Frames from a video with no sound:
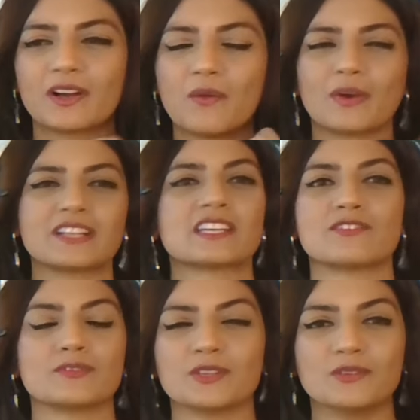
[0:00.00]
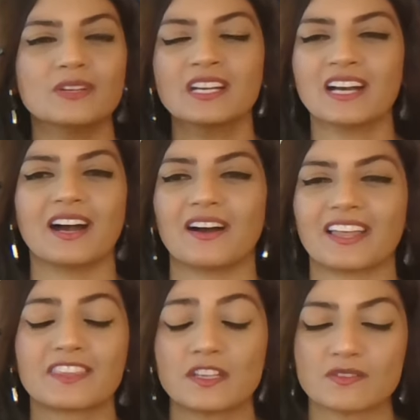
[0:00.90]
I can't wait to hear from you.
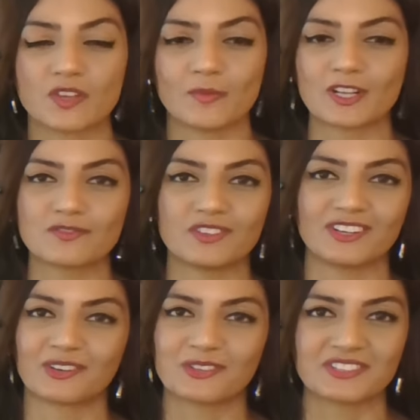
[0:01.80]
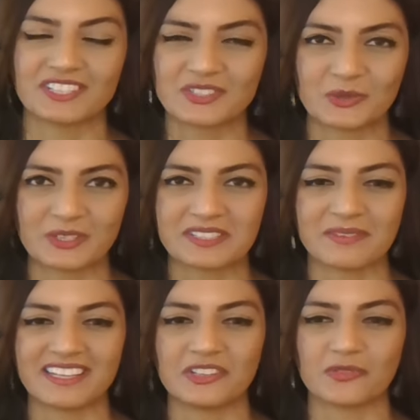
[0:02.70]
And thank you so much for constantly talking to
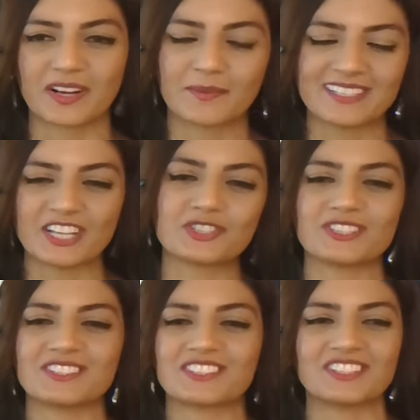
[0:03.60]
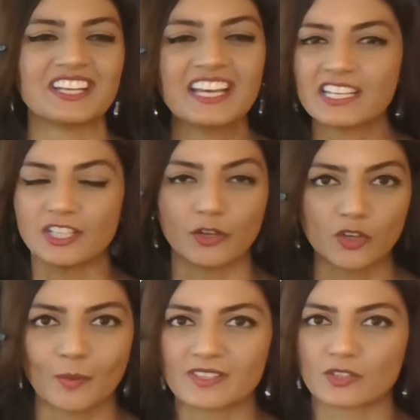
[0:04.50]
me and your recommendations and, you know,
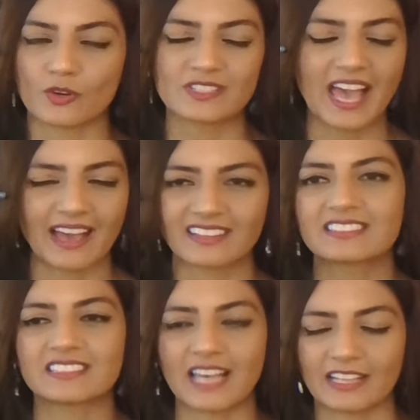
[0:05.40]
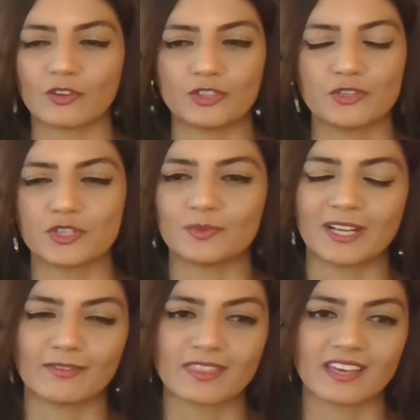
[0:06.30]
comments across X and on YouTube
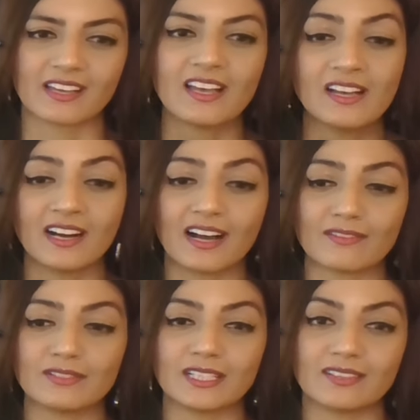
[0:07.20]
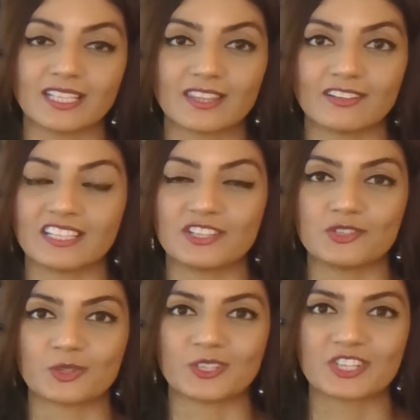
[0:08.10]
and everything. I really, really thoroughly
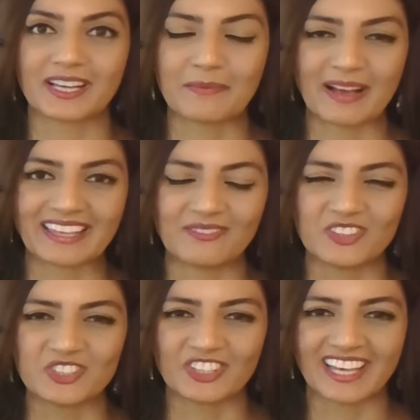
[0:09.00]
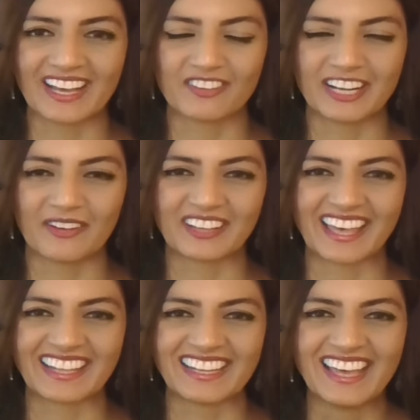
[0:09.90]
enjoy checking back in with Junkie every now and
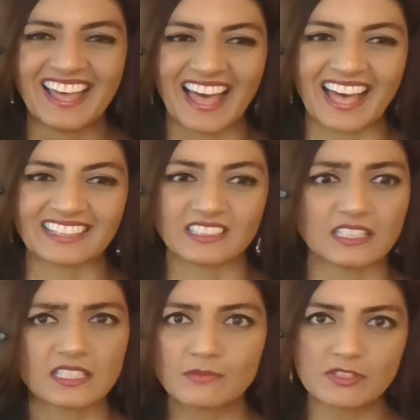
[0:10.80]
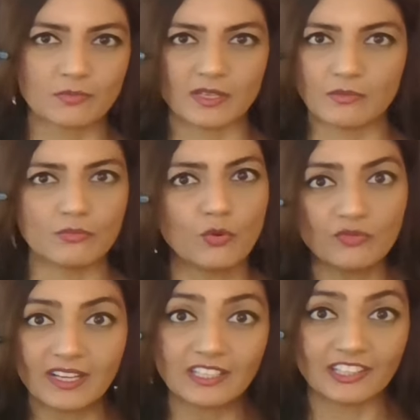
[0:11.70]
again. And it seems to be more
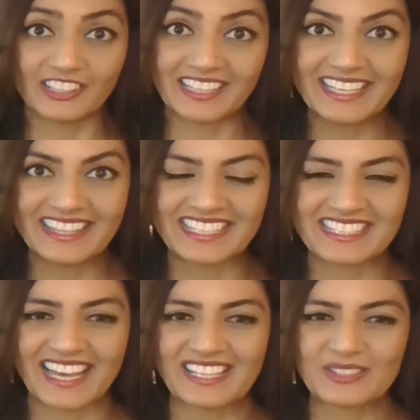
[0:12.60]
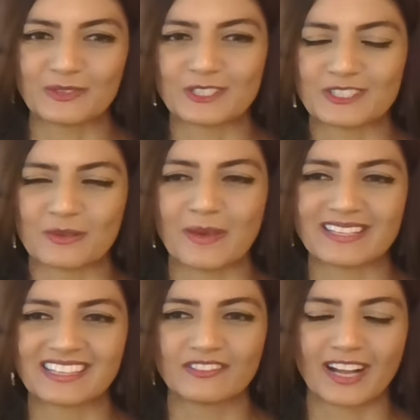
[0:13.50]
regularly these days, which is
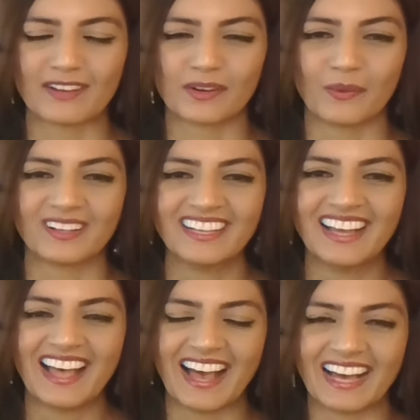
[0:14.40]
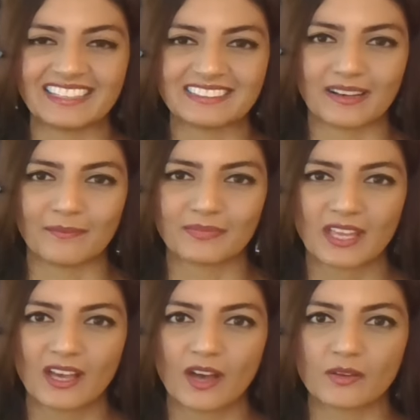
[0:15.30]
amazing for everyone. And
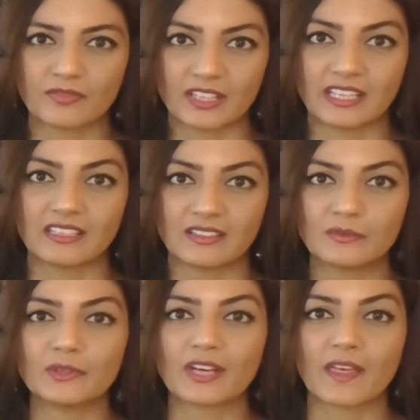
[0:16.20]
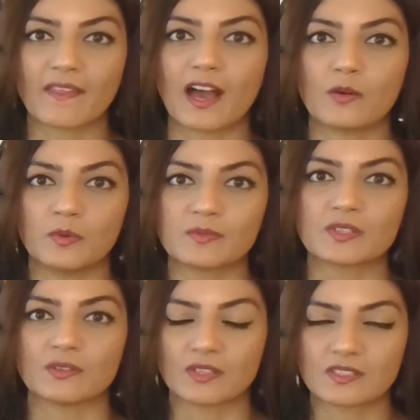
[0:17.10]
hopefully we'll get that album
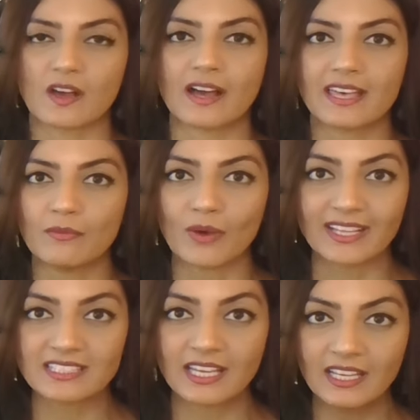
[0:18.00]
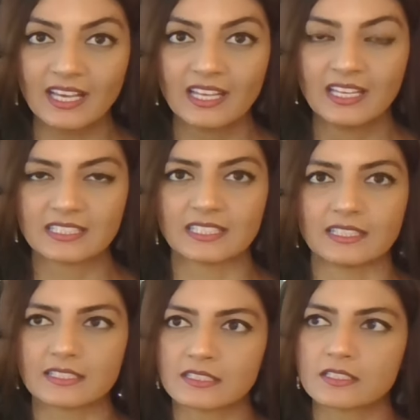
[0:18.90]
soon, because I am waiting to
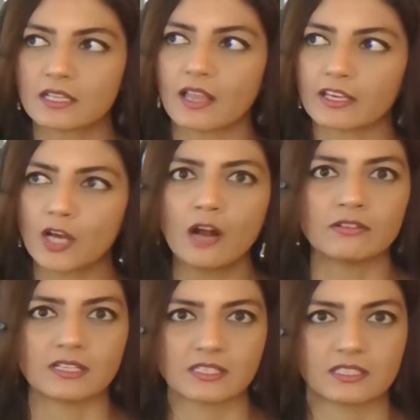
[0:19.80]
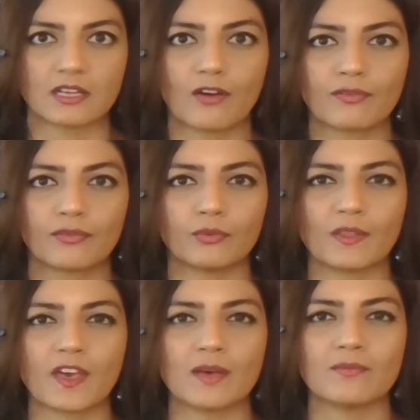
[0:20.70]
listen to, like, current stuff
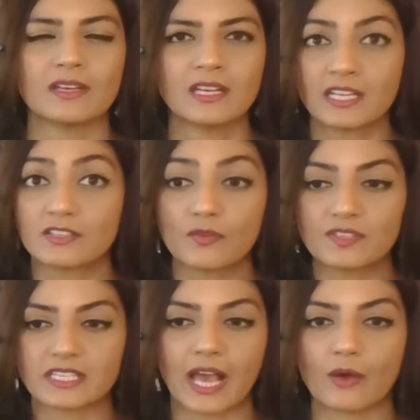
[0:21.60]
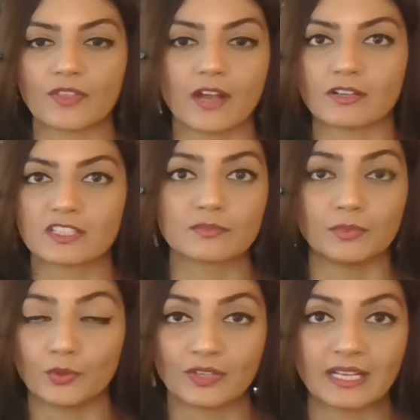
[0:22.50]
with him. He's obviously out there
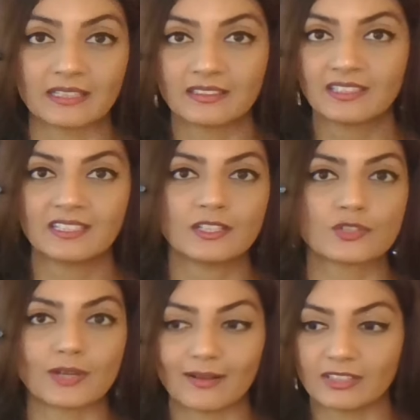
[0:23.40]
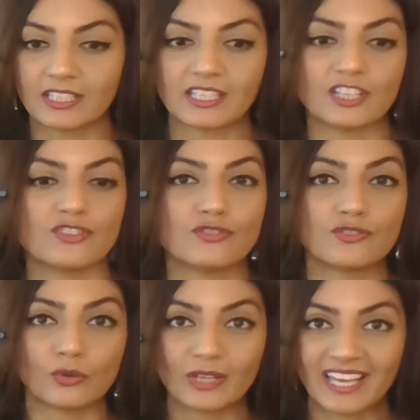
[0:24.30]
exploring, traveling,
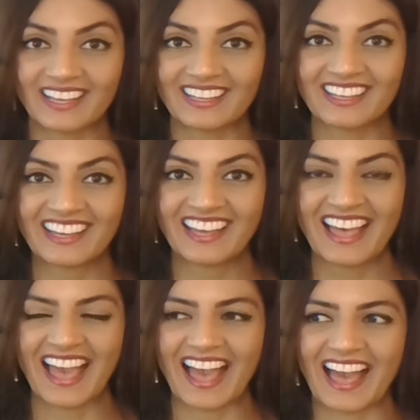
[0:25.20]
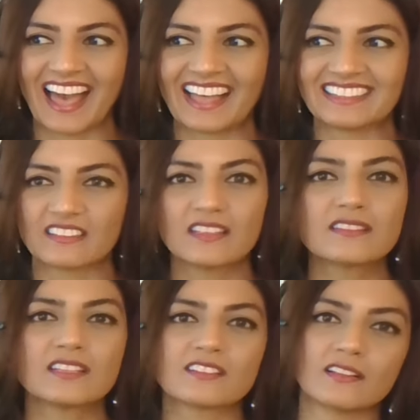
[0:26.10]
enjoying, and
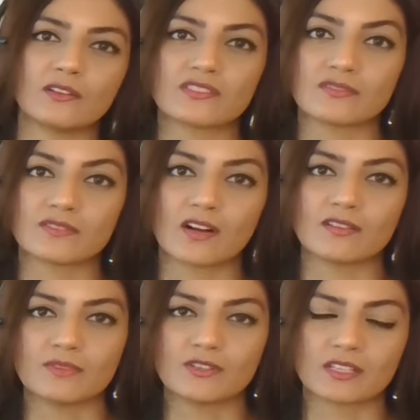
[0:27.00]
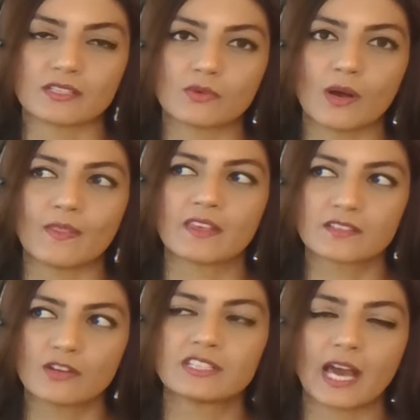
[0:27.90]
listening to lots of current music as well. And
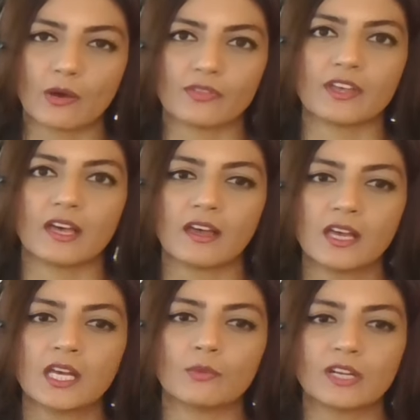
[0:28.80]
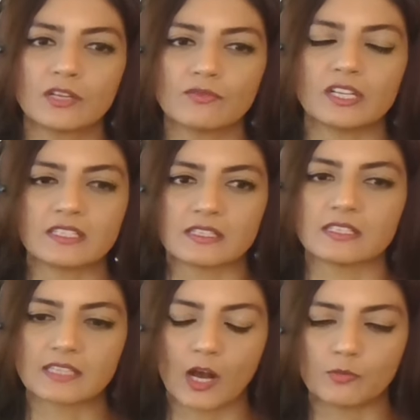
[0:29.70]
there's no doubt that when he releases
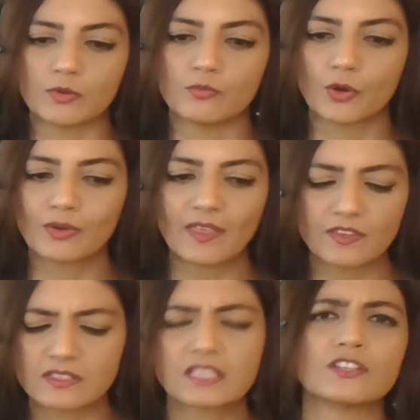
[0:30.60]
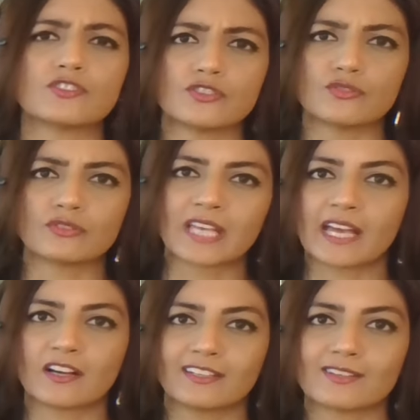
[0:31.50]
his album, we'll get the signature
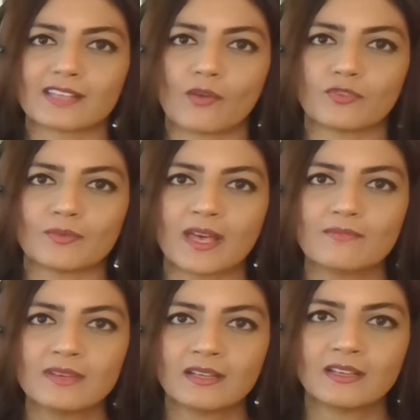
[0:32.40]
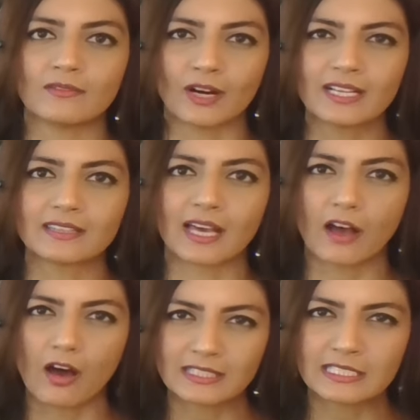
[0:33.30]
Junkie kind of sound from him, right?
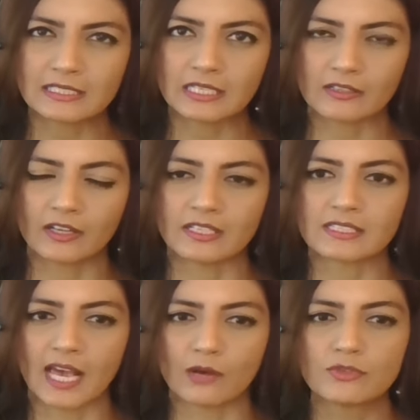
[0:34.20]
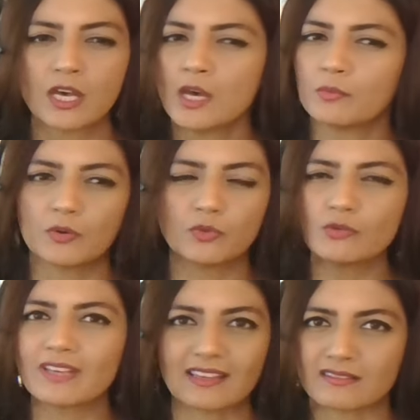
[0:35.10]
That artistic kind of sound. But
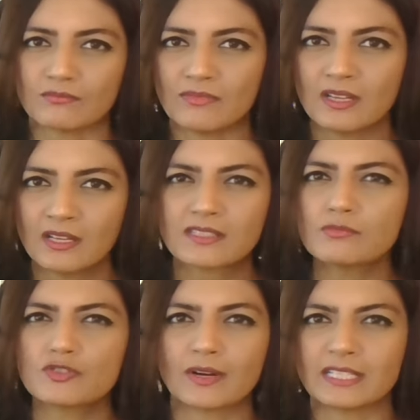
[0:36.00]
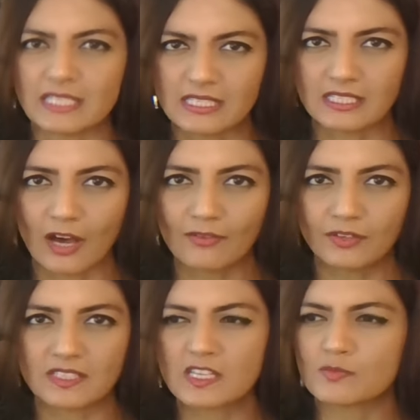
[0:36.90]
we'll get some trendy stuff,
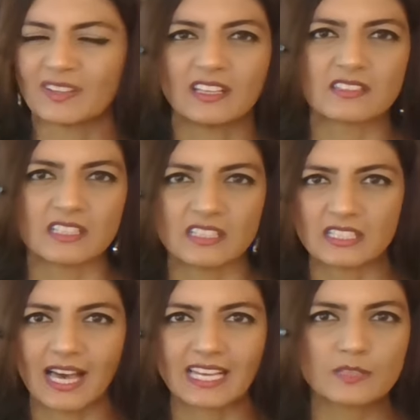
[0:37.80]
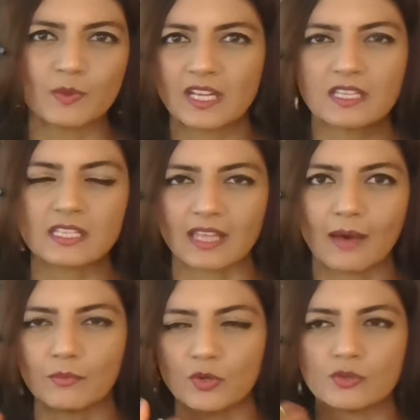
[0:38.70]
because he's been listening to that. He's been into
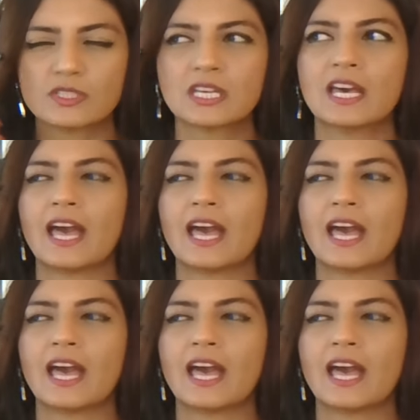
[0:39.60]
that mood.